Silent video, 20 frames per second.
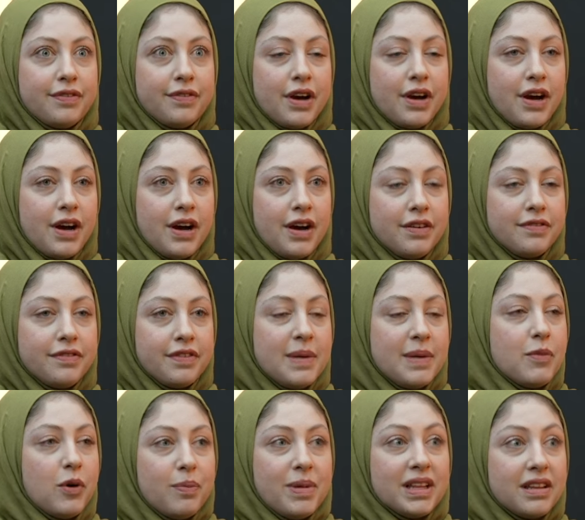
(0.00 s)
uh, of
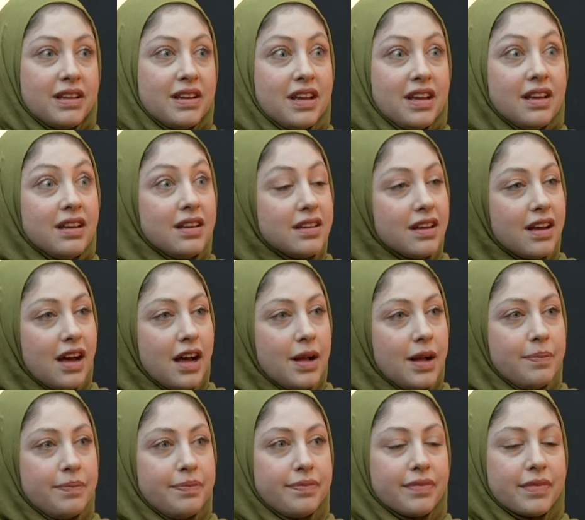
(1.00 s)
immobility
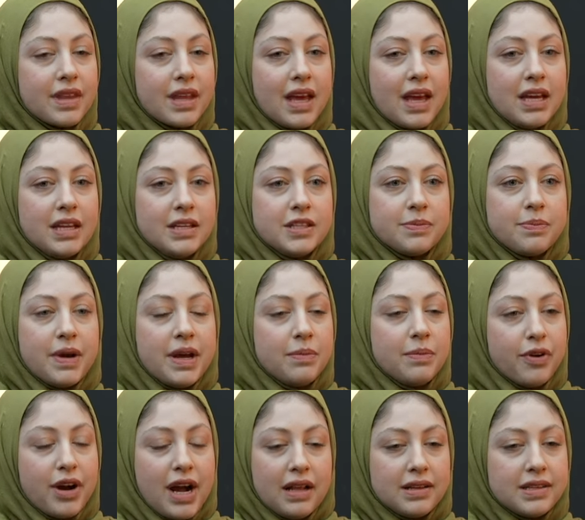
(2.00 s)
um, and and
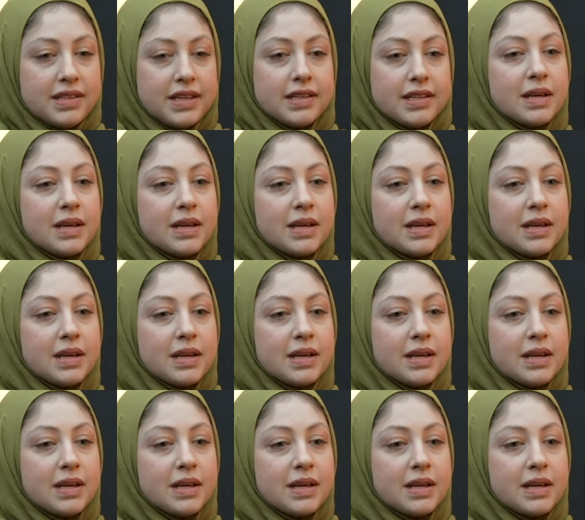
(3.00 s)
paralysis.